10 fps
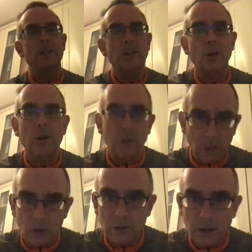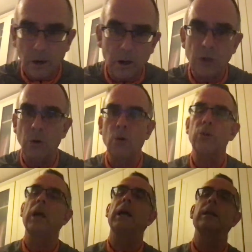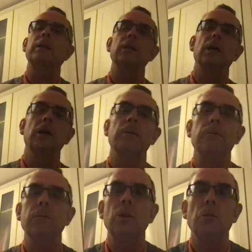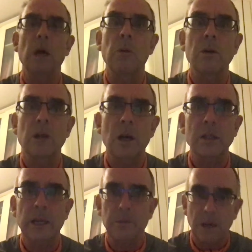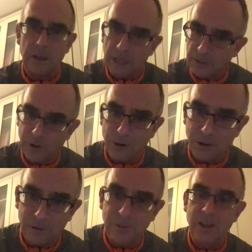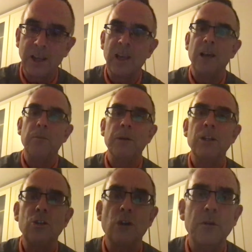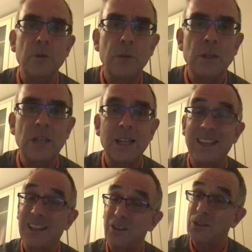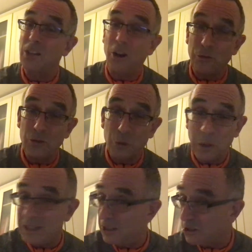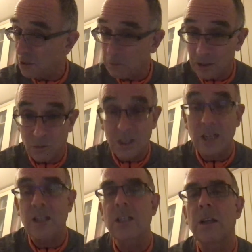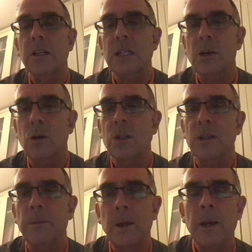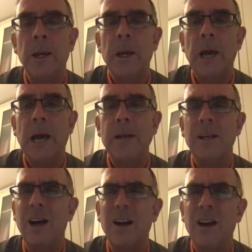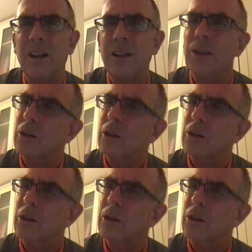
that you're out there on your own, and you might want to contact me, and that's fair enough. But you do have to appreciate, like, there's 120 or something ridiculous on this course, and the other